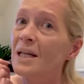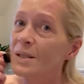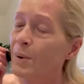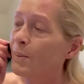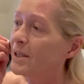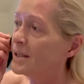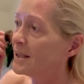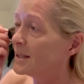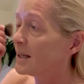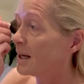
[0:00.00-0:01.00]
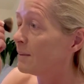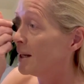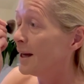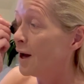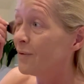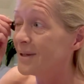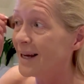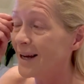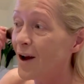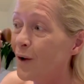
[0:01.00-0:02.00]
It's probably just because I
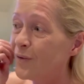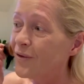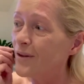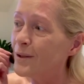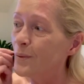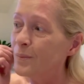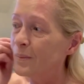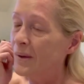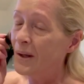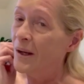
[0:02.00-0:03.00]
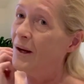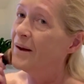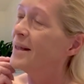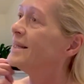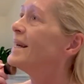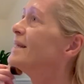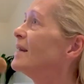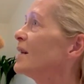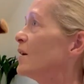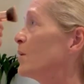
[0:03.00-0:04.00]
can't film on the days
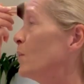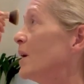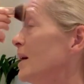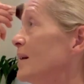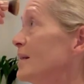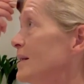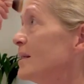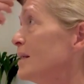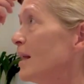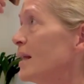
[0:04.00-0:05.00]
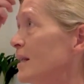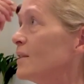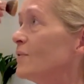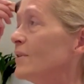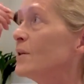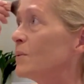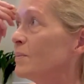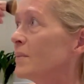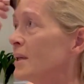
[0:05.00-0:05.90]
that I go to work because there's nothing to film.